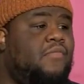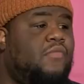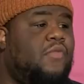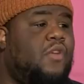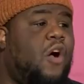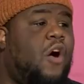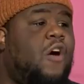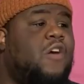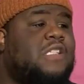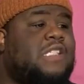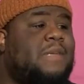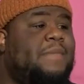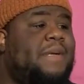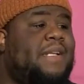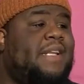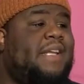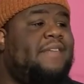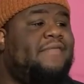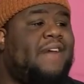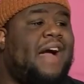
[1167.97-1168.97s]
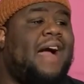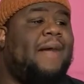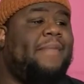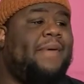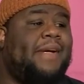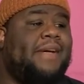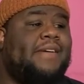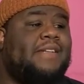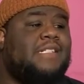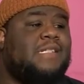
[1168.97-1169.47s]
Ultimately,
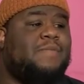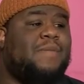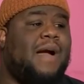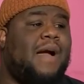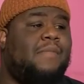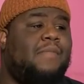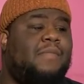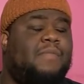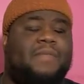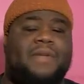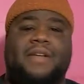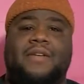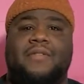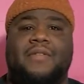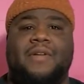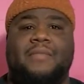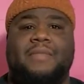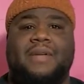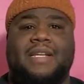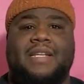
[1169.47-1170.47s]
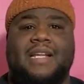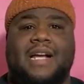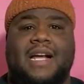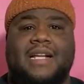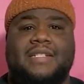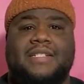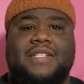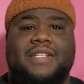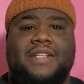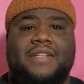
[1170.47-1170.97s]
Robinhood is probably going to be
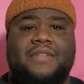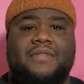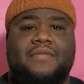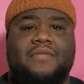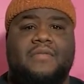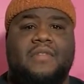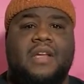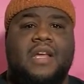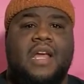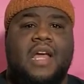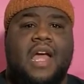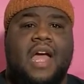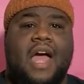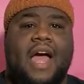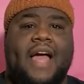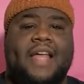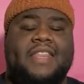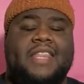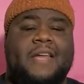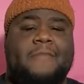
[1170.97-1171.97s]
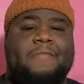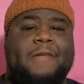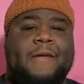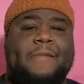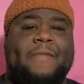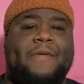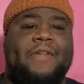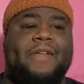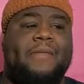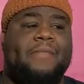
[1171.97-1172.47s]
done soon. I think
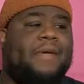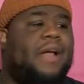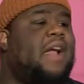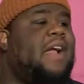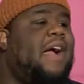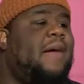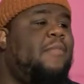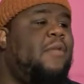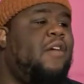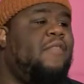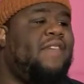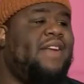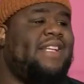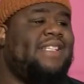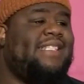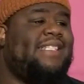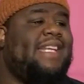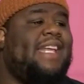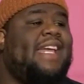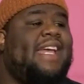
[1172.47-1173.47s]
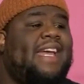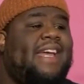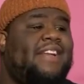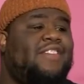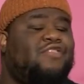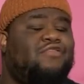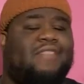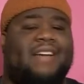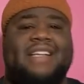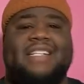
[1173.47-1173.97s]
I'm already seeing
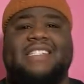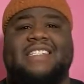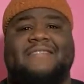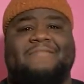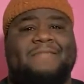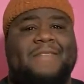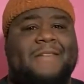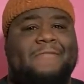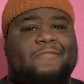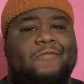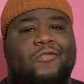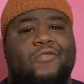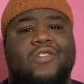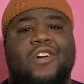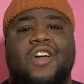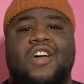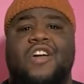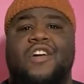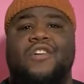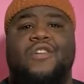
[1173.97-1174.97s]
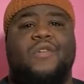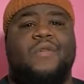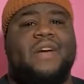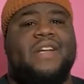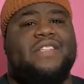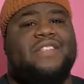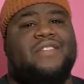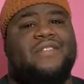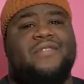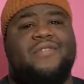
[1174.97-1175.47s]
trends of people
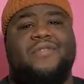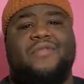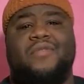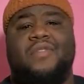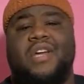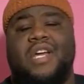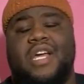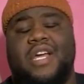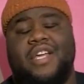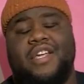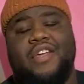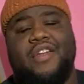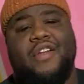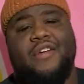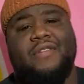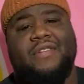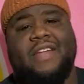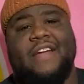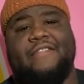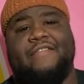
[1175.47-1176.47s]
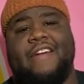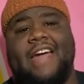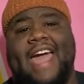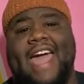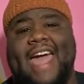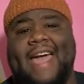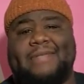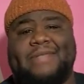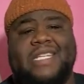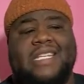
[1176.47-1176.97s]
going to, different
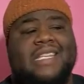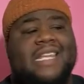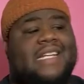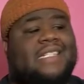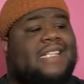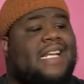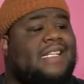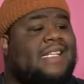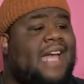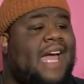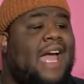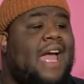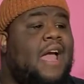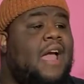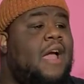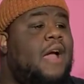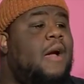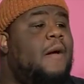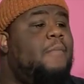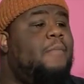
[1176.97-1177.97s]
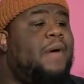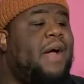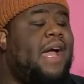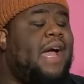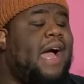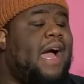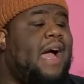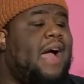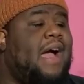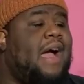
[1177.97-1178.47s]
apps and things like that.
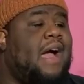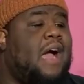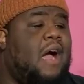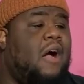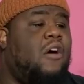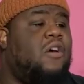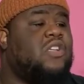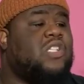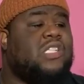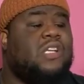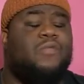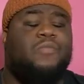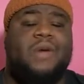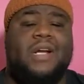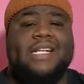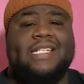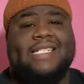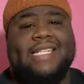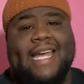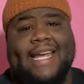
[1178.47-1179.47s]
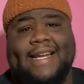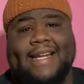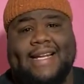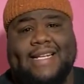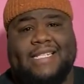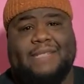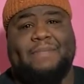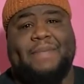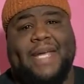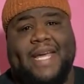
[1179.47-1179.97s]
But I also want to say
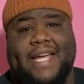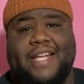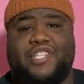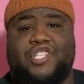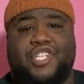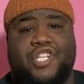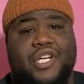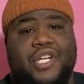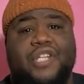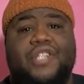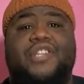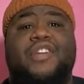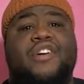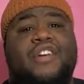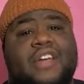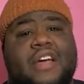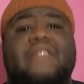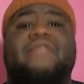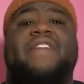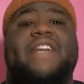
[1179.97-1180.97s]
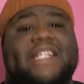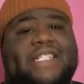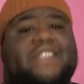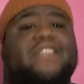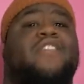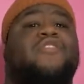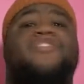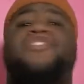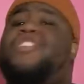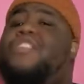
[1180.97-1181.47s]
this, bitch. Do your
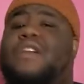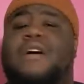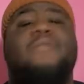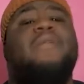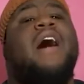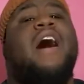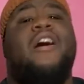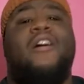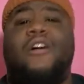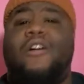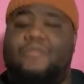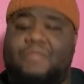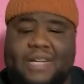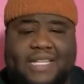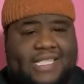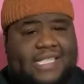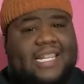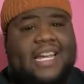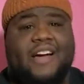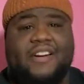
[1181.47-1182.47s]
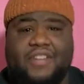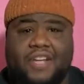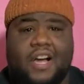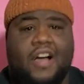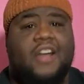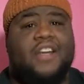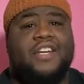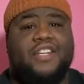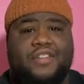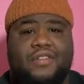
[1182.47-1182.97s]
research. I always tell
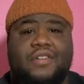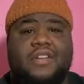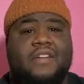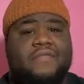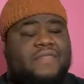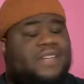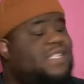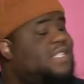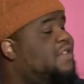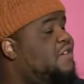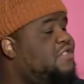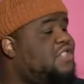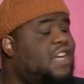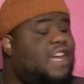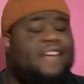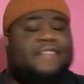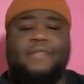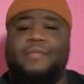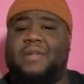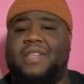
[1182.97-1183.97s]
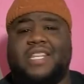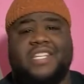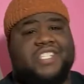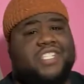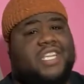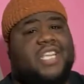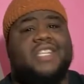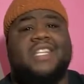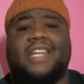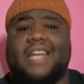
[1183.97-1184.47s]
y'all to do your research. Even with the
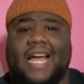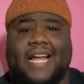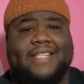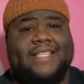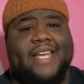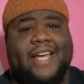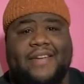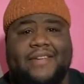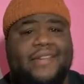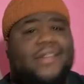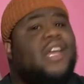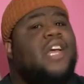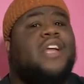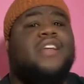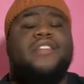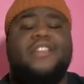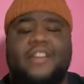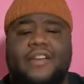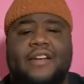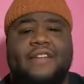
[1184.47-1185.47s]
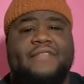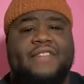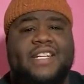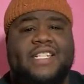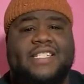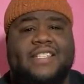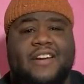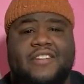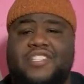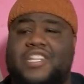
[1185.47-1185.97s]
shit that I tell you. Do your
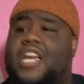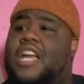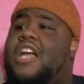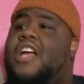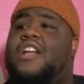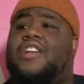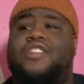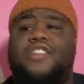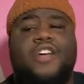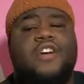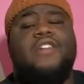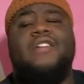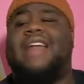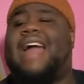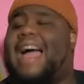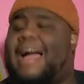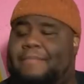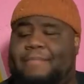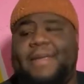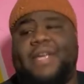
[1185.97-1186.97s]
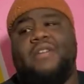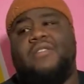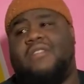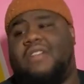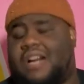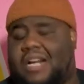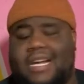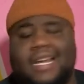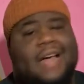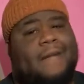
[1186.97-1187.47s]
research. Do not be
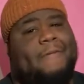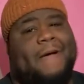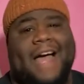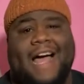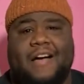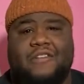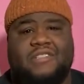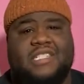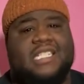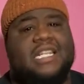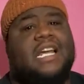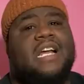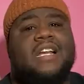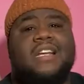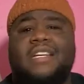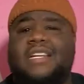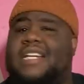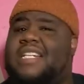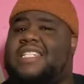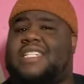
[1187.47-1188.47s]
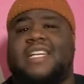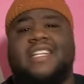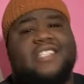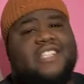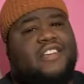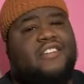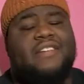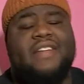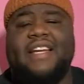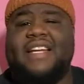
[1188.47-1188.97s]
on Clubhouse listening
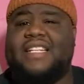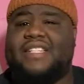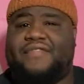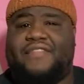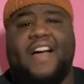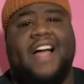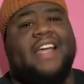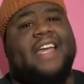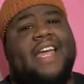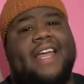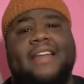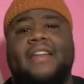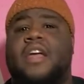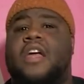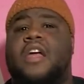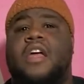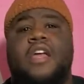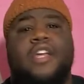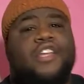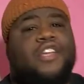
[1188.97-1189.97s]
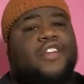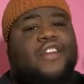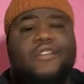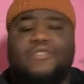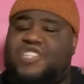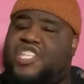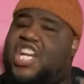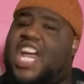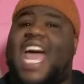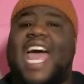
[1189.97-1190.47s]
to these fucking,
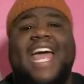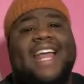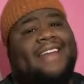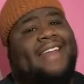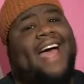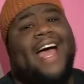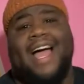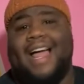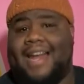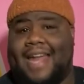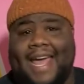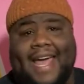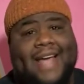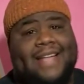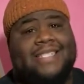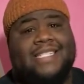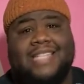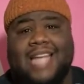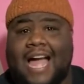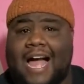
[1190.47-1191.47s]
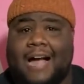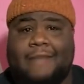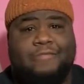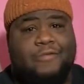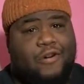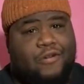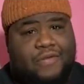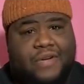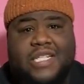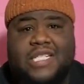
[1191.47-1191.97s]
chat line ass
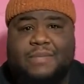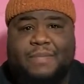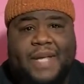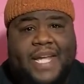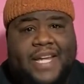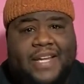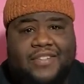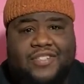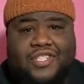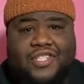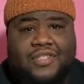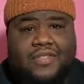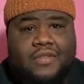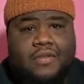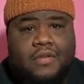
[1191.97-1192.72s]
stockbrokers, bitch.